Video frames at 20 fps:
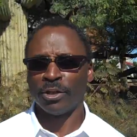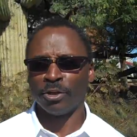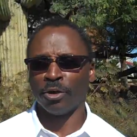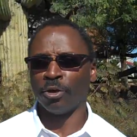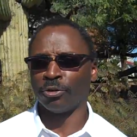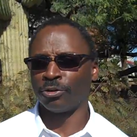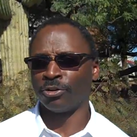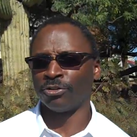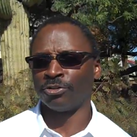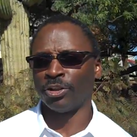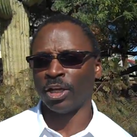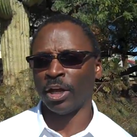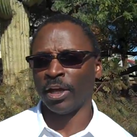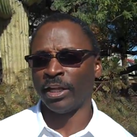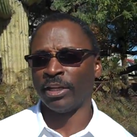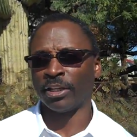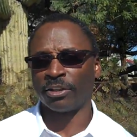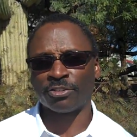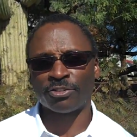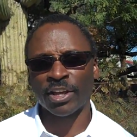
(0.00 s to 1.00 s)
you know just you know,
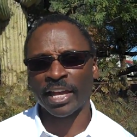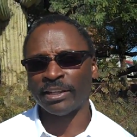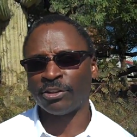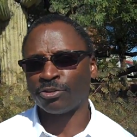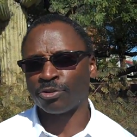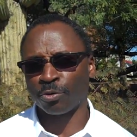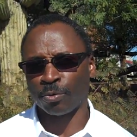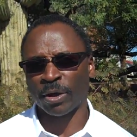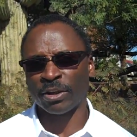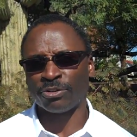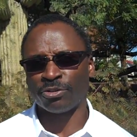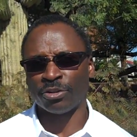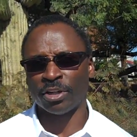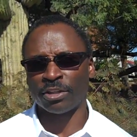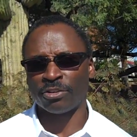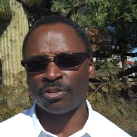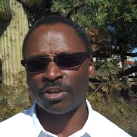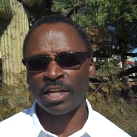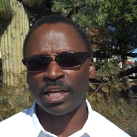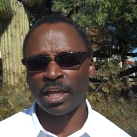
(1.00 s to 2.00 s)
it excites the rest of
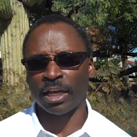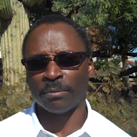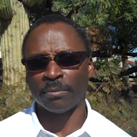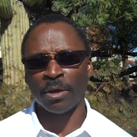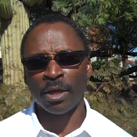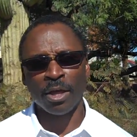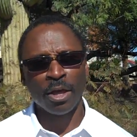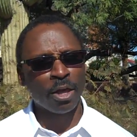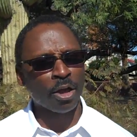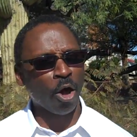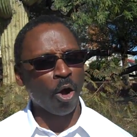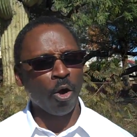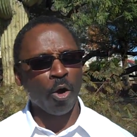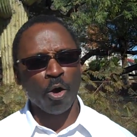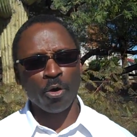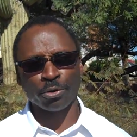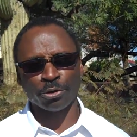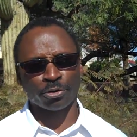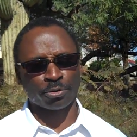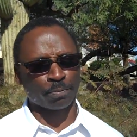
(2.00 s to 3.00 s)
the team.
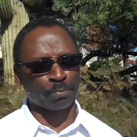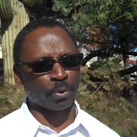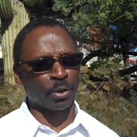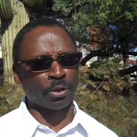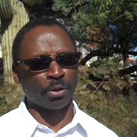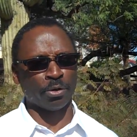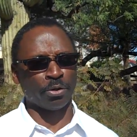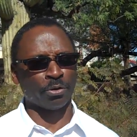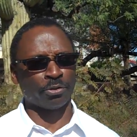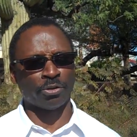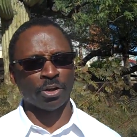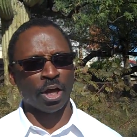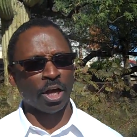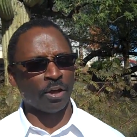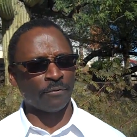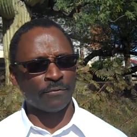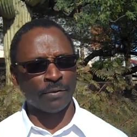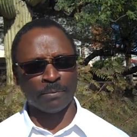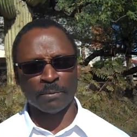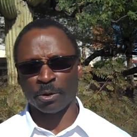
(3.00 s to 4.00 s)
All the sprinters,
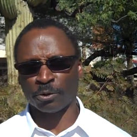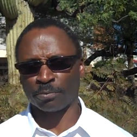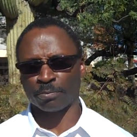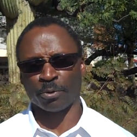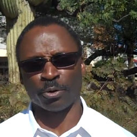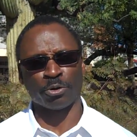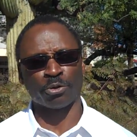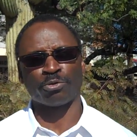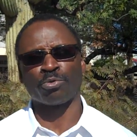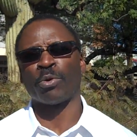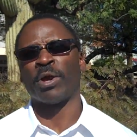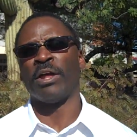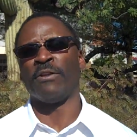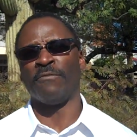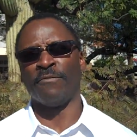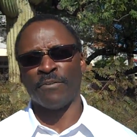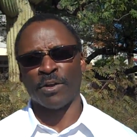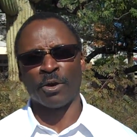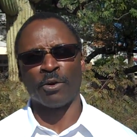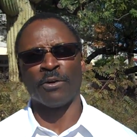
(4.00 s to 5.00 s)
uh, female sprinters, ran
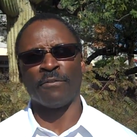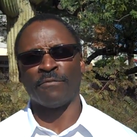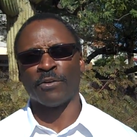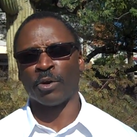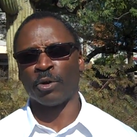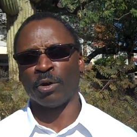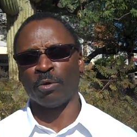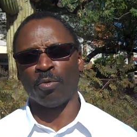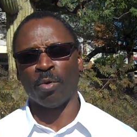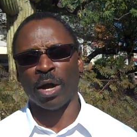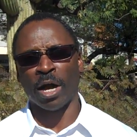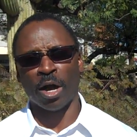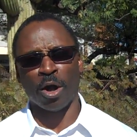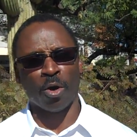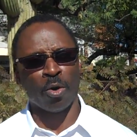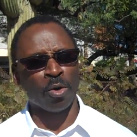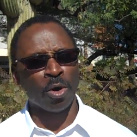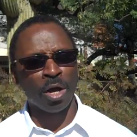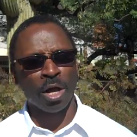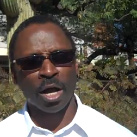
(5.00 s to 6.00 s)
very very
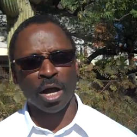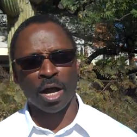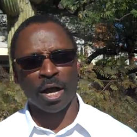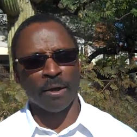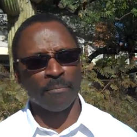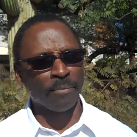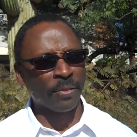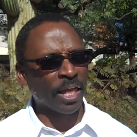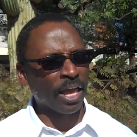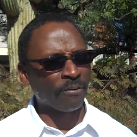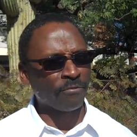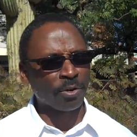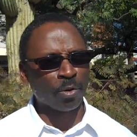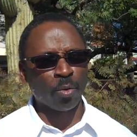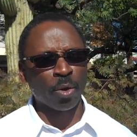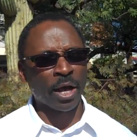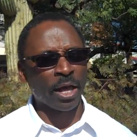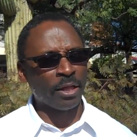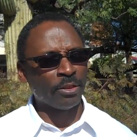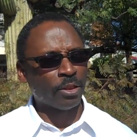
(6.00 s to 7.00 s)
well. Mm-hmm. Um,
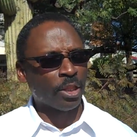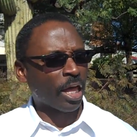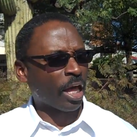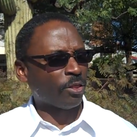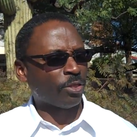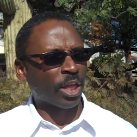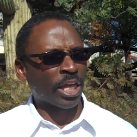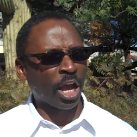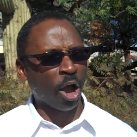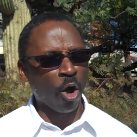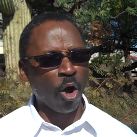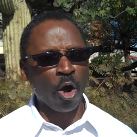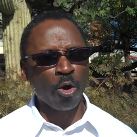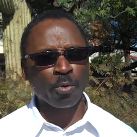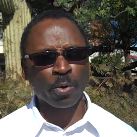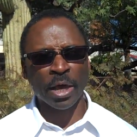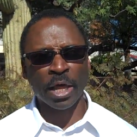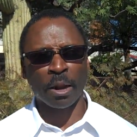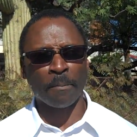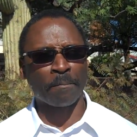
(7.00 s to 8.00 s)
everyone, they all
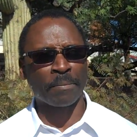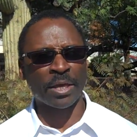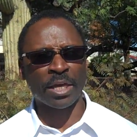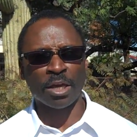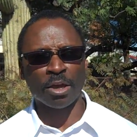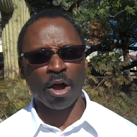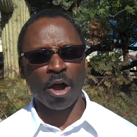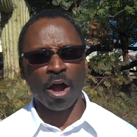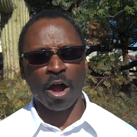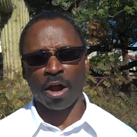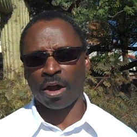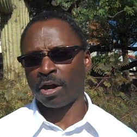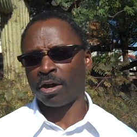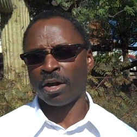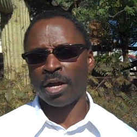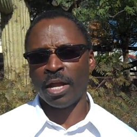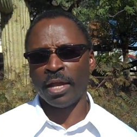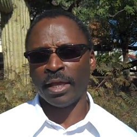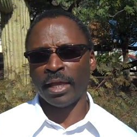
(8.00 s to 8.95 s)
ran a PR